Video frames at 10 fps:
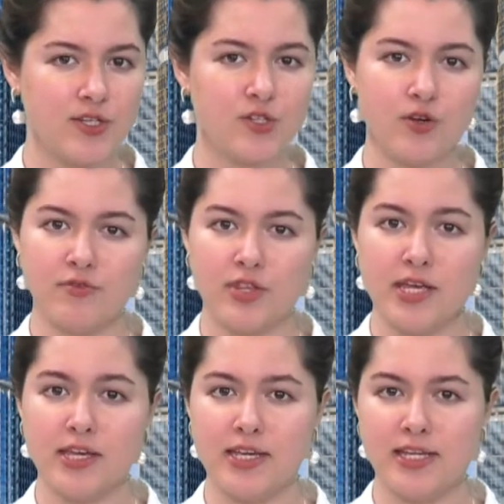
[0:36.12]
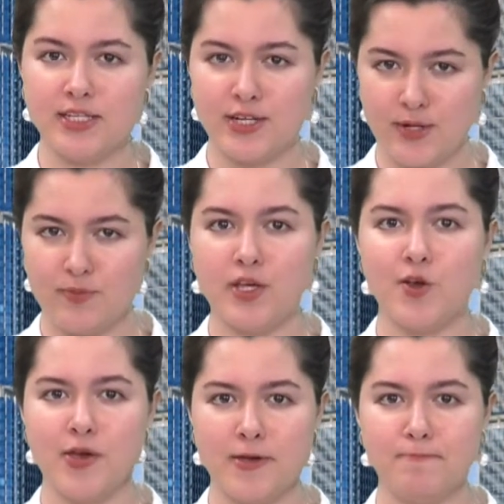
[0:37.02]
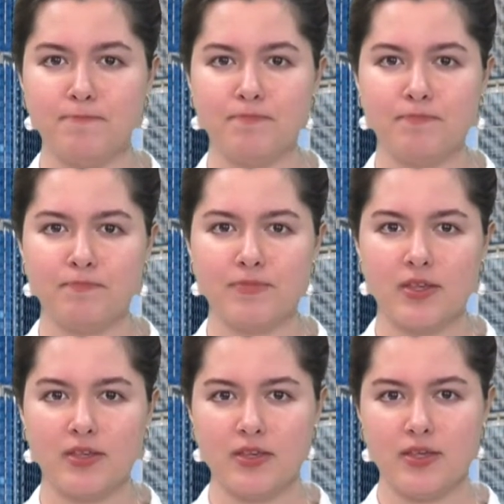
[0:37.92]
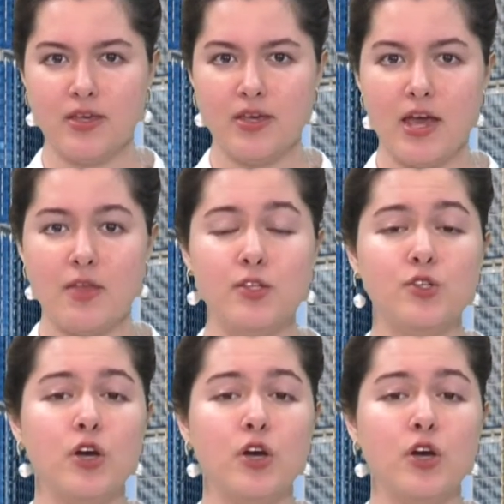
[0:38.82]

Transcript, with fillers: over the year to date period. And the top